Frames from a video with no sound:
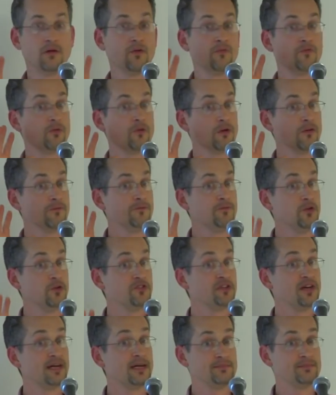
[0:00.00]
for a
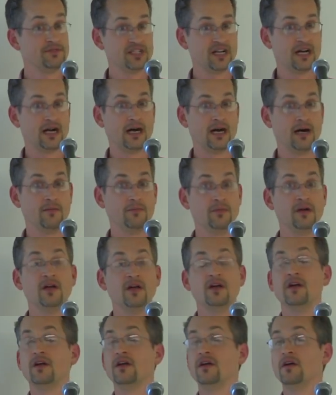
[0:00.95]
full-time job
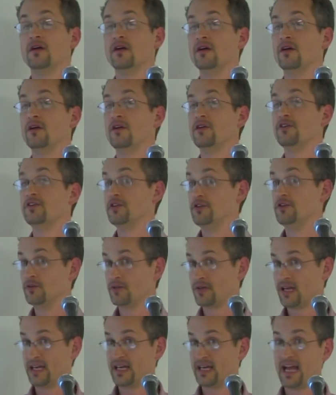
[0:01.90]
to do
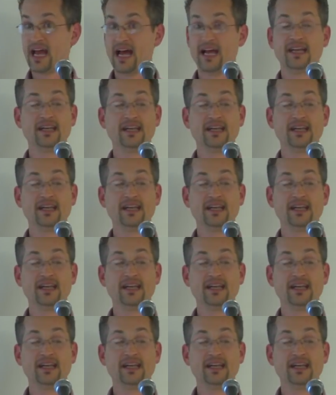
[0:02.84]
KiCad.